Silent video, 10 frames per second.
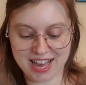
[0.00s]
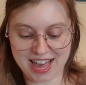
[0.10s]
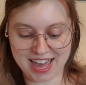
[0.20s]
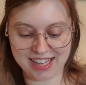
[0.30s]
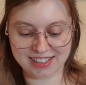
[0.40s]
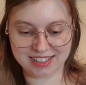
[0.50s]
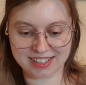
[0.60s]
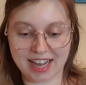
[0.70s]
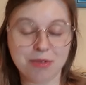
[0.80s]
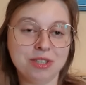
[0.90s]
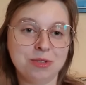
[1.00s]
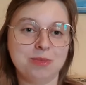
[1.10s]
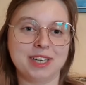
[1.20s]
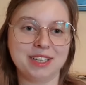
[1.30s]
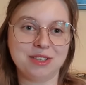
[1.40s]
And I want to
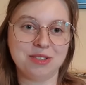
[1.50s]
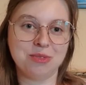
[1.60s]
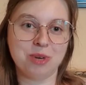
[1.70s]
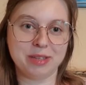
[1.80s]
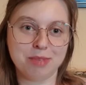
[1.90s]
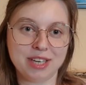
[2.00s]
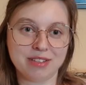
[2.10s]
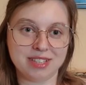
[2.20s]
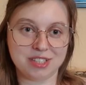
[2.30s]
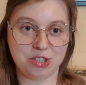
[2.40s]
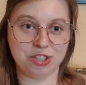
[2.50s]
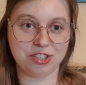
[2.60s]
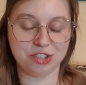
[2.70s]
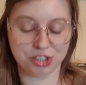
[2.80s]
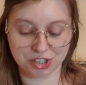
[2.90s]
bring you with me on this
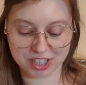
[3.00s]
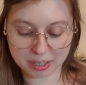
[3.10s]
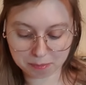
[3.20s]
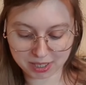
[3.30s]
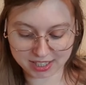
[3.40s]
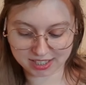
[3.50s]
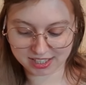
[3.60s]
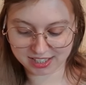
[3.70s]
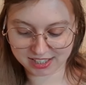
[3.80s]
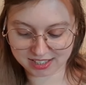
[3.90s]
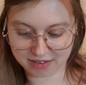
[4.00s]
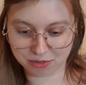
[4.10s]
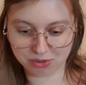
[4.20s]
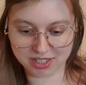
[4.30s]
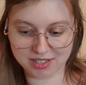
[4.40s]
journey because I've
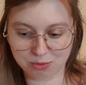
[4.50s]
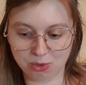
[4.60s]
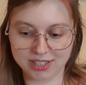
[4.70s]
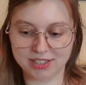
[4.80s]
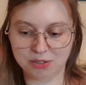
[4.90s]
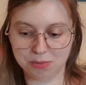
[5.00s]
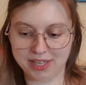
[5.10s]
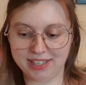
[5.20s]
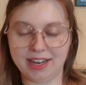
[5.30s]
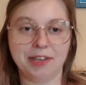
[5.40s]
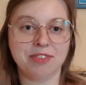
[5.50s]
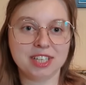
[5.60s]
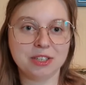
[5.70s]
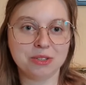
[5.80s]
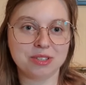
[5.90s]
always wanted to make like
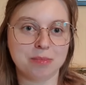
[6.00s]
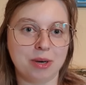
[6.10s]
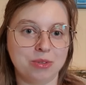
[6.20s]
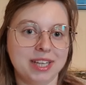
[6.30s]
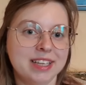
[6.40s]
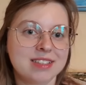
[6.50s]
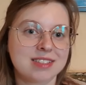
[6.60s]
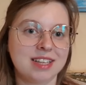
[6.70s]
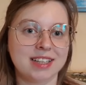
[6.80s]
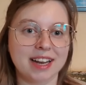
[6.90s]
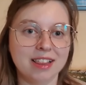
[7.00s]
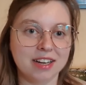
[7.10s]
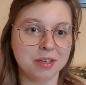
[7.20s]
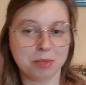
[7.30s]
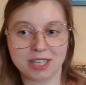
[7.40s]
videos about things that I
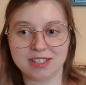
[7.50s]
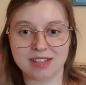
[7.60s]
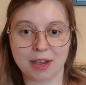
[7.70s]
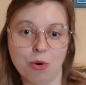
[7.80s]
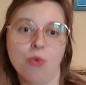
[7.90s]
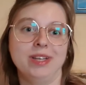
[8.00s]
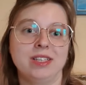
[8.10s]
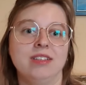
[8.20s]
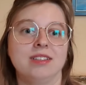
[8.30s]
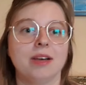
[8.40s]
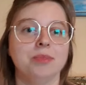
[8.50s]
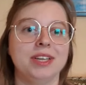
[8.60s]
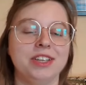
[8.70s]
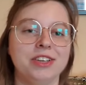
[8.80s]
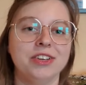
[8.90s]
learned because I always learn
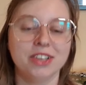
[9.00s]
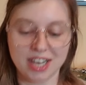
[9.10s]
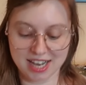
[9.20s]
something new.